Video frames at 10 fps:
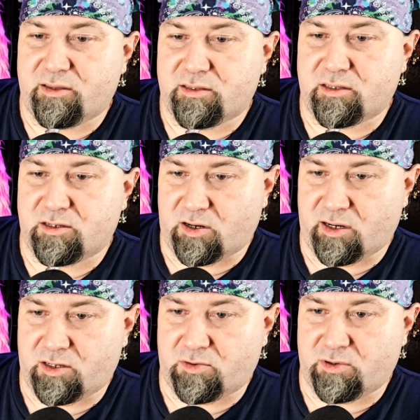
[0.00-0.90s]
The
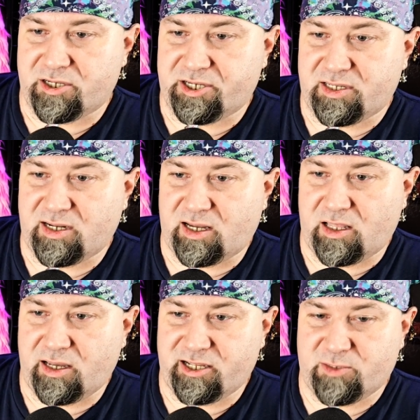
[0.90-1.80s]
target or an adjacent
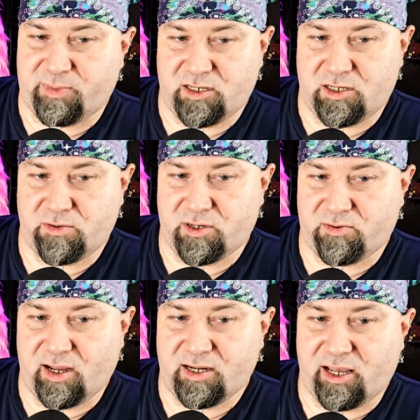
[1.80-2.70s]
ally can spend two
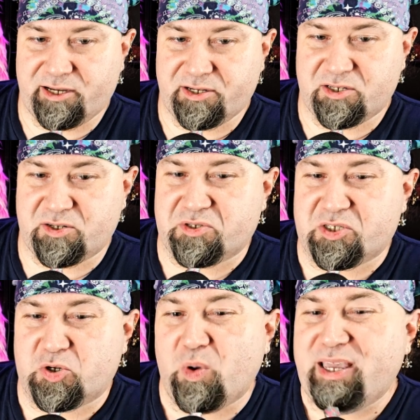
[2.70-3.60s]
interact actions to
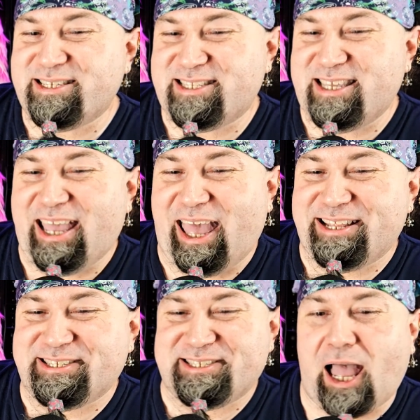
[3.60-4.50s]
squeeze the
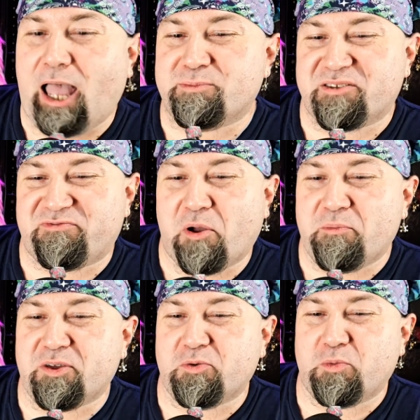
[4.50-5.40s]
enzymes
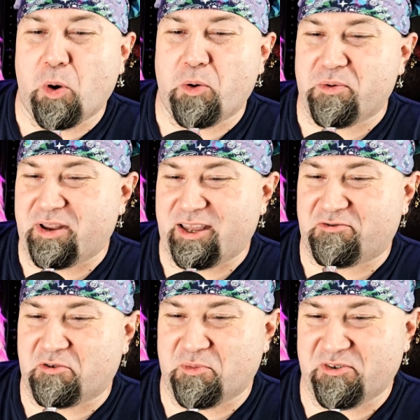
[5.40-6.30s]
from the wound and
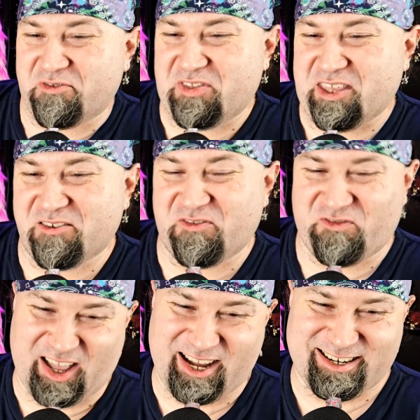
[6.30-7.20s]
remove the
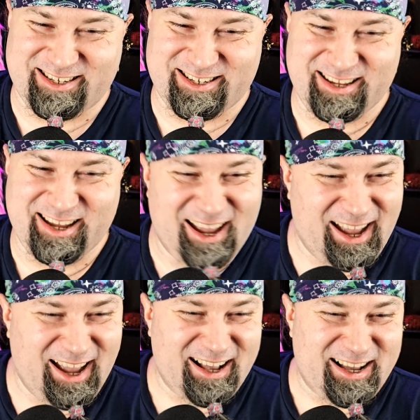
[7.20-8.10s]
effect.
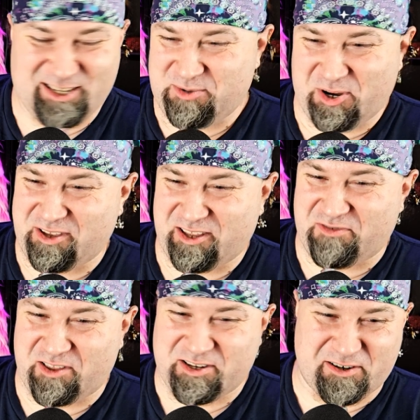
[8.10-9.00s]
Because I'm totally going to
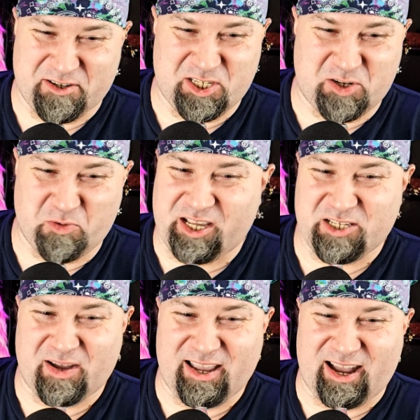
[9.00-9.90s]
volunteer to
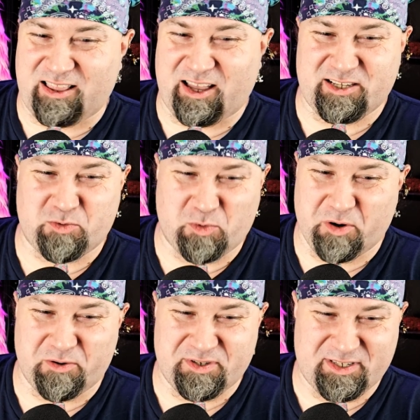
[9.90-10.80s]
squeeze my ally's
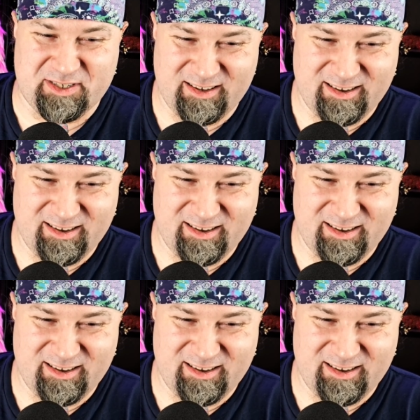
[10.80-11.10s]
wounds.